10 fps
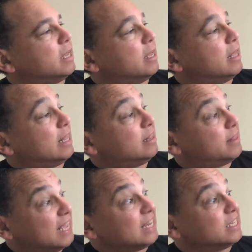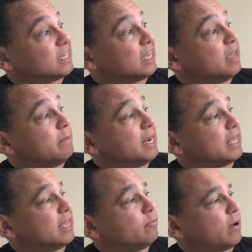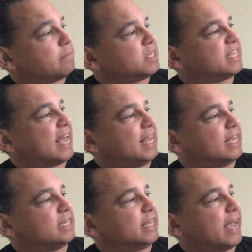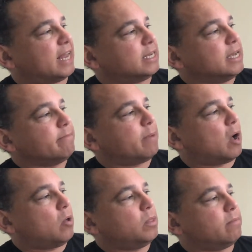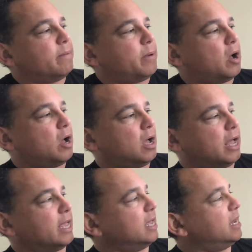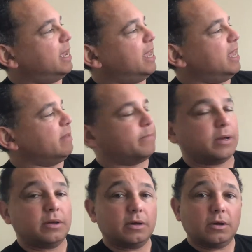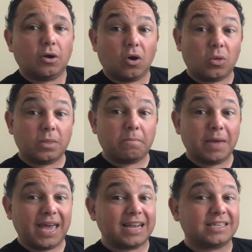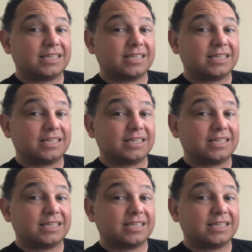And then Slinky Malinky, rapscallion cat, piled them up high in a heap on the mat.